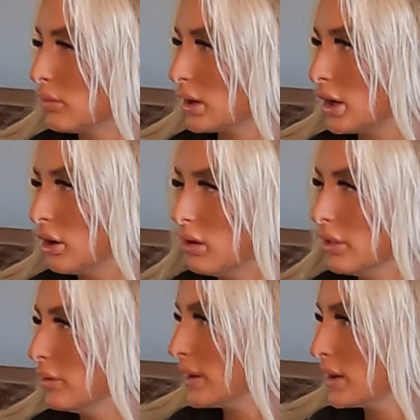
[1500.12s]
want to go all
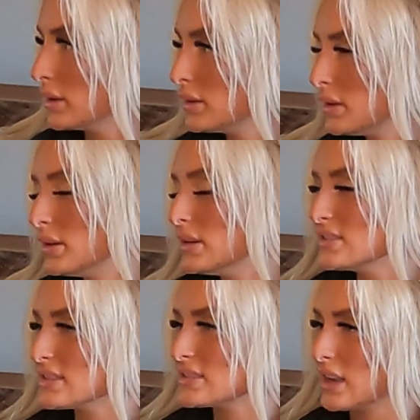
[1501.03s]
the way to
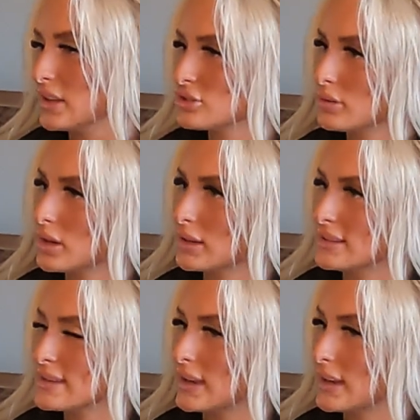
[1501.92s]
Saskatchewan, and
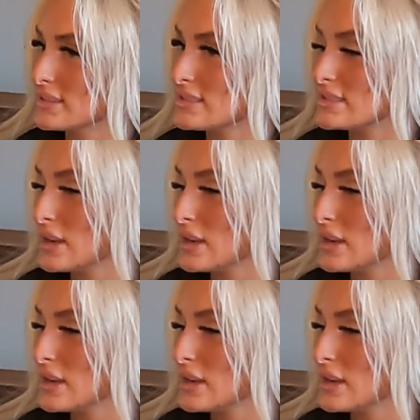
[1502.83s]
it's Agassiz